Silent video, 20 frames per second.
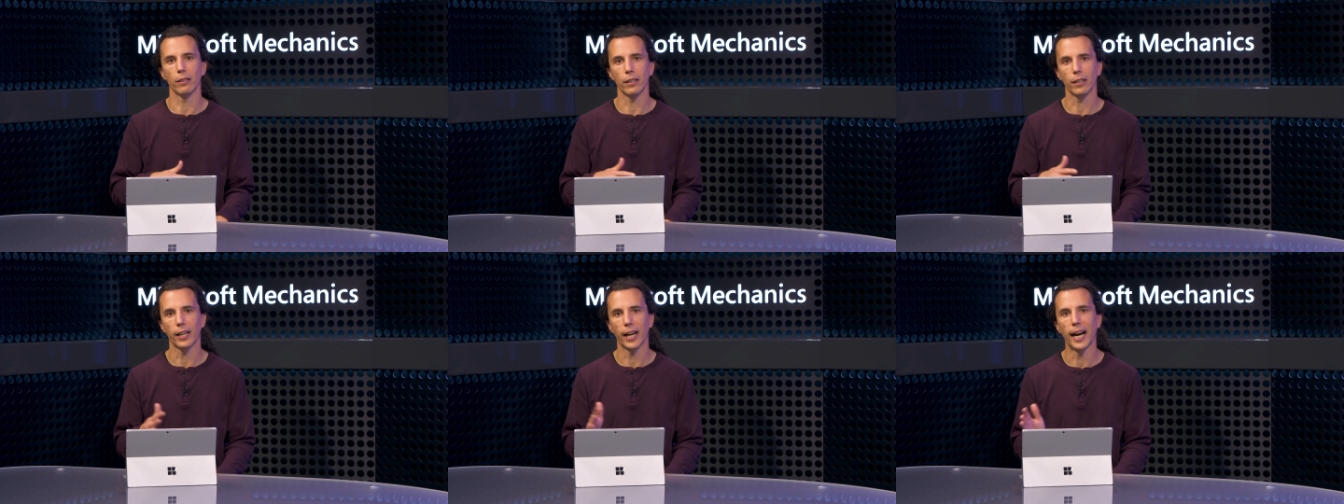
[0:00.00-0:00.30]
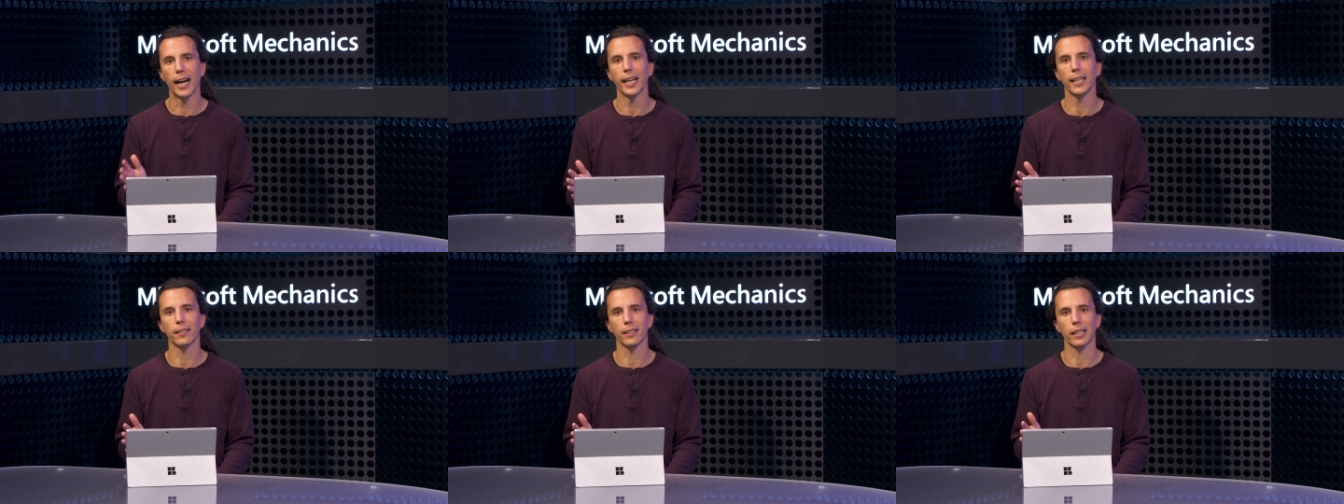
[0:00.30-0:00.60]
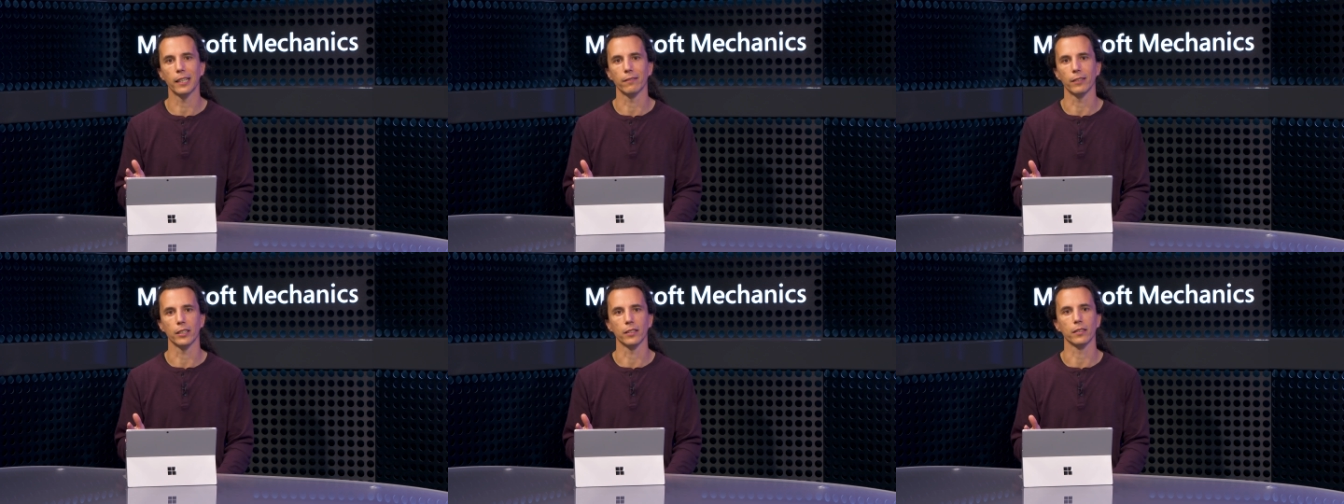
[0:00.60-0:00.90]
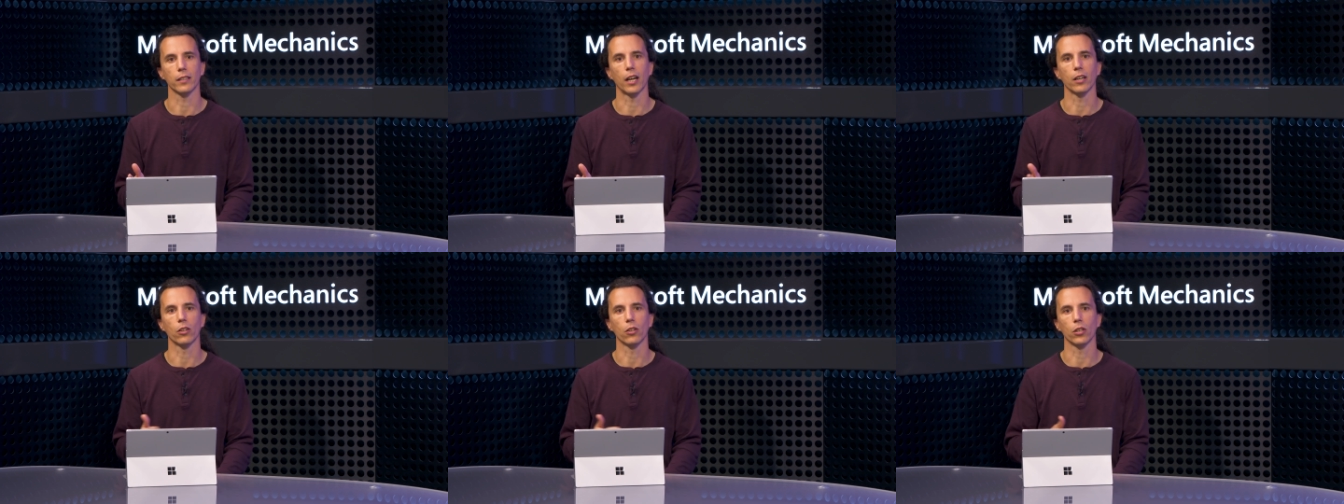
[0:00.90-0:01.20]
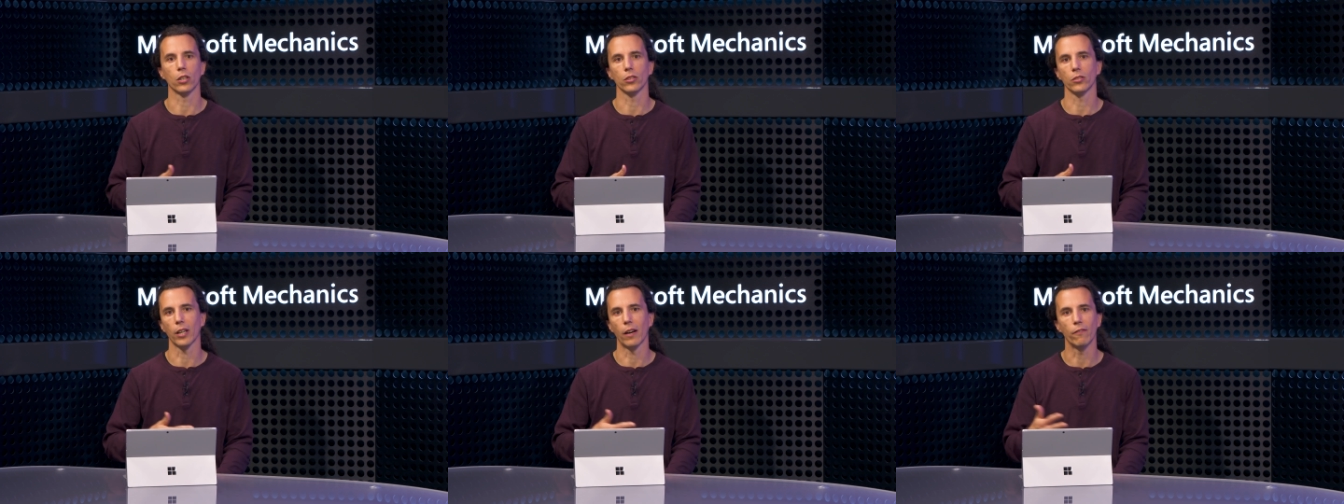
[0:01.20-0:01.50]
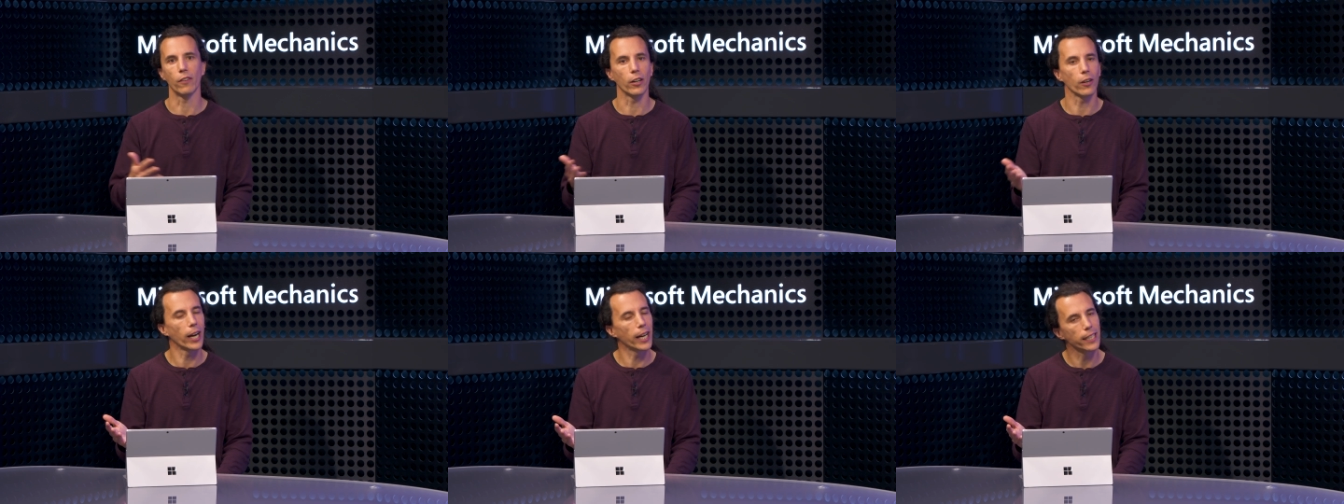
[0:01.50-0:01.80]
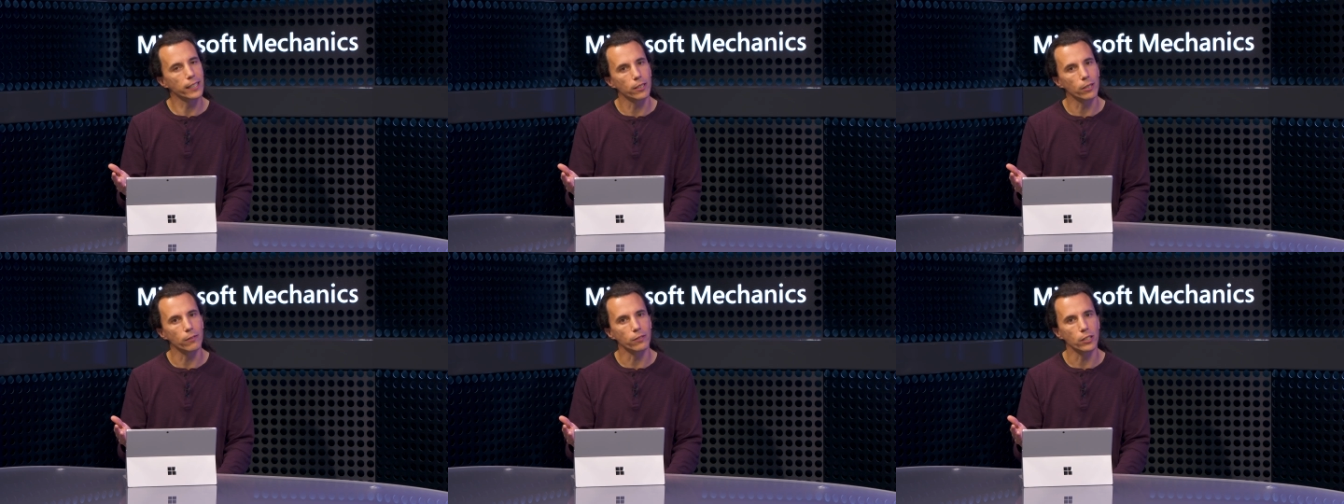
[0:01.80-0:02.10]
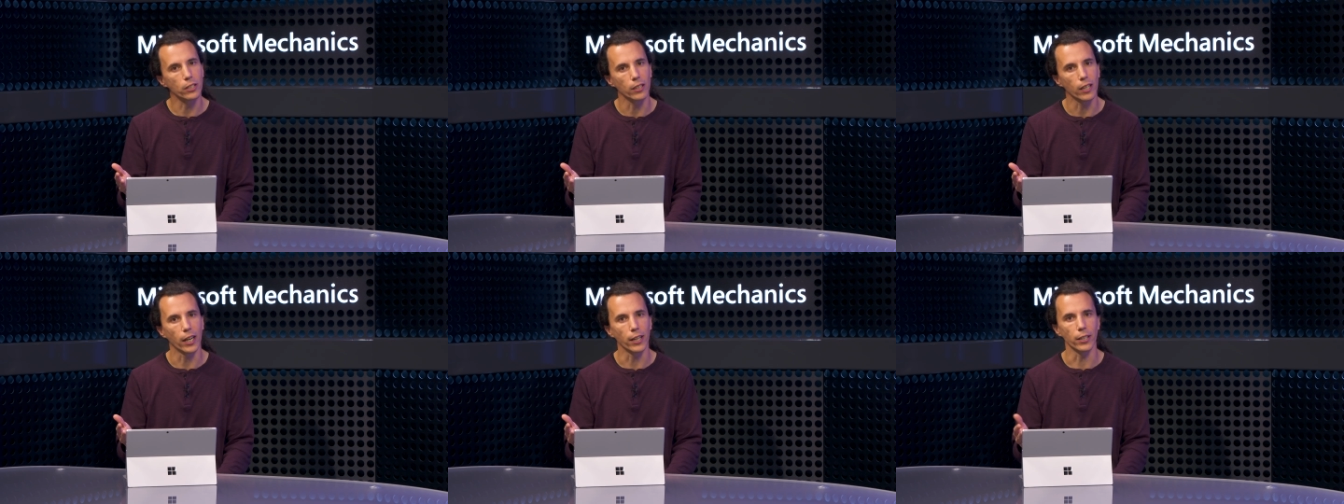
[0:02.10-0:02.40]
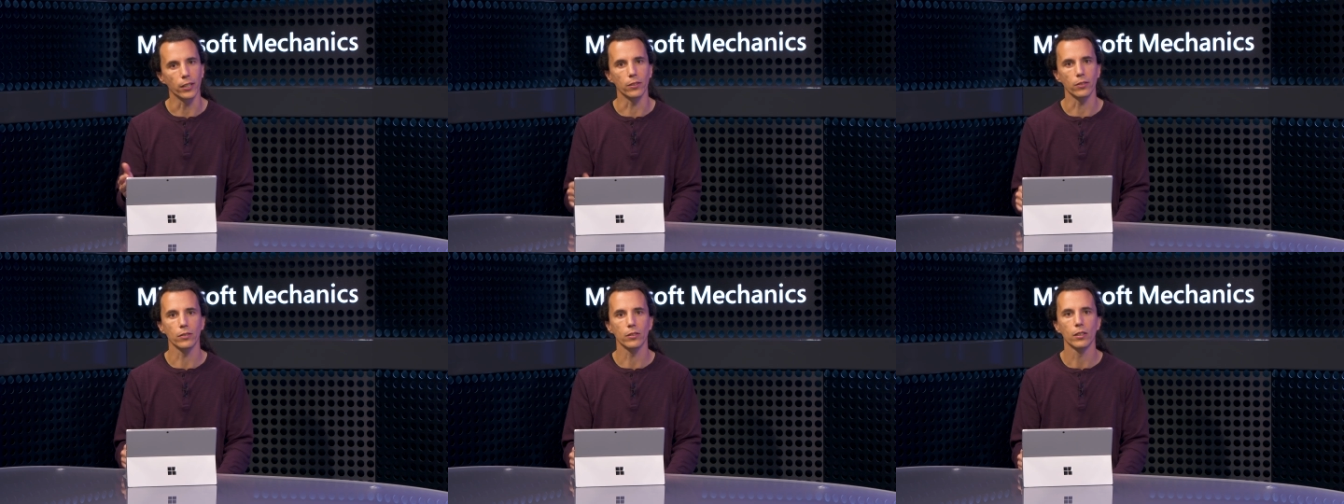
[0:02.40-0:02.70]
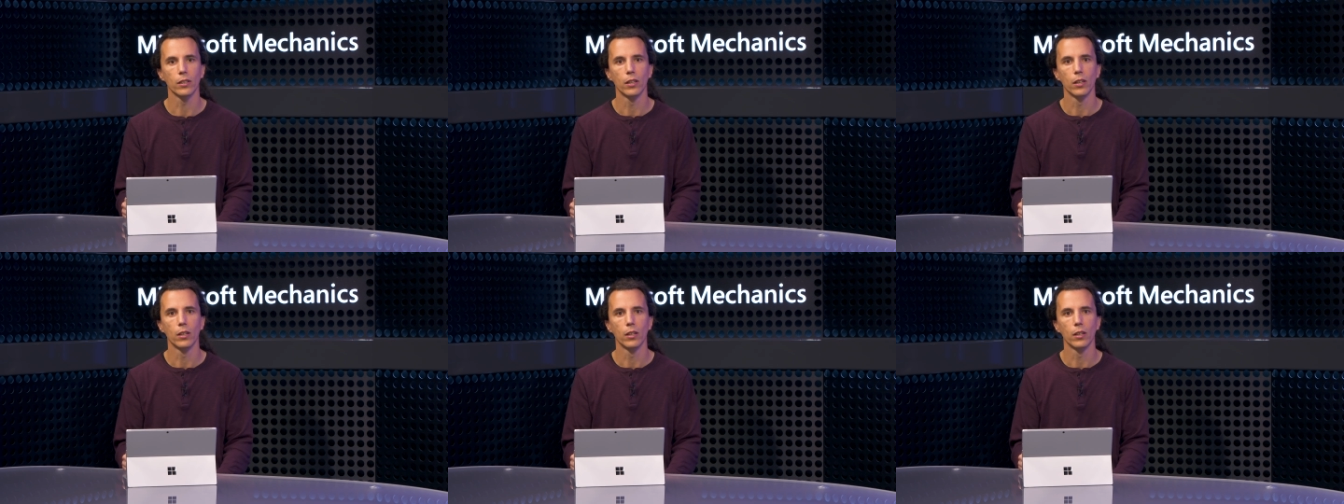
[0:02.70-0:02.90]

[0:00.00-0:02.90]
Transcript: high relevance across a variety of scenarios.